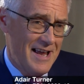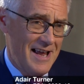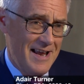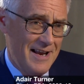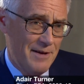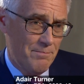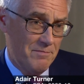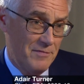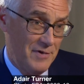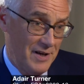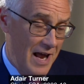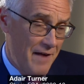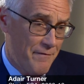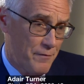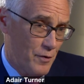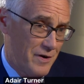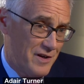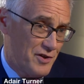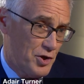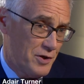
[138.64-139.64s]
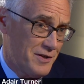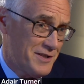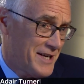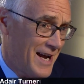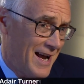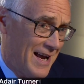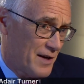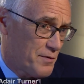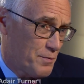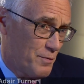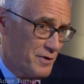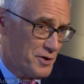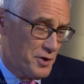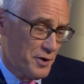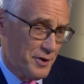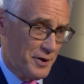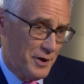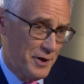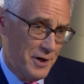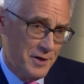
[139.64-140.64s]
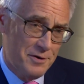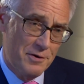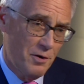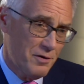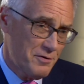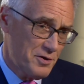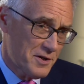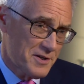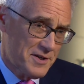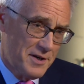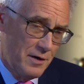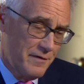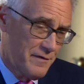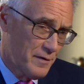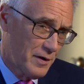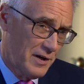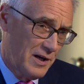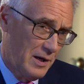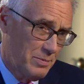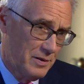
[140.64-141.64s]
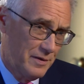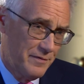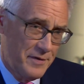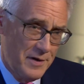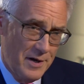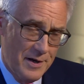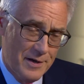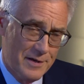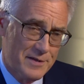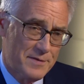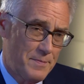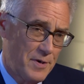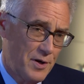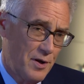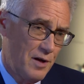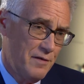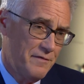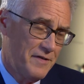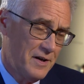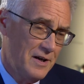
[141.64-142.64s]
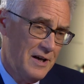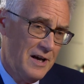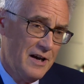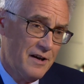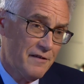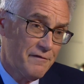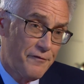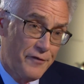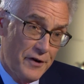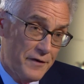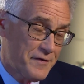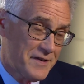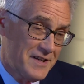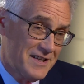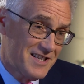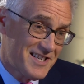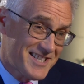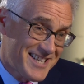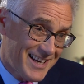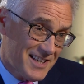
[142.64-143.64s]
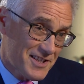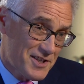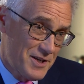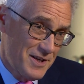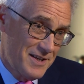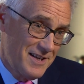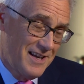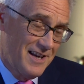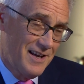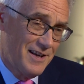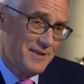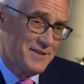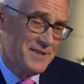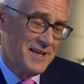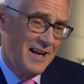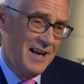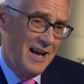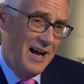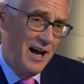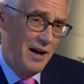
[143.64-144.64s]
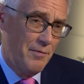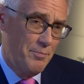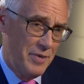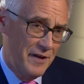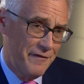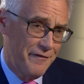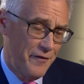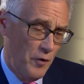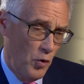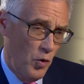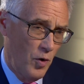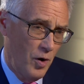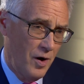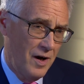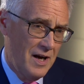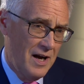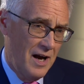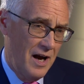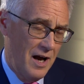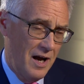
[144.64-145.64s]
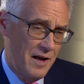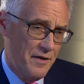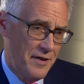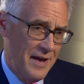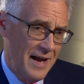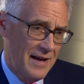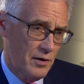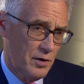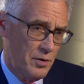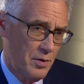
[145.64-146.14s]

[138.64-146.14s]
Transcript: in leverage, in debt, which had occurred not just over a couple of years, but over 50, 60 years uh, before uh, that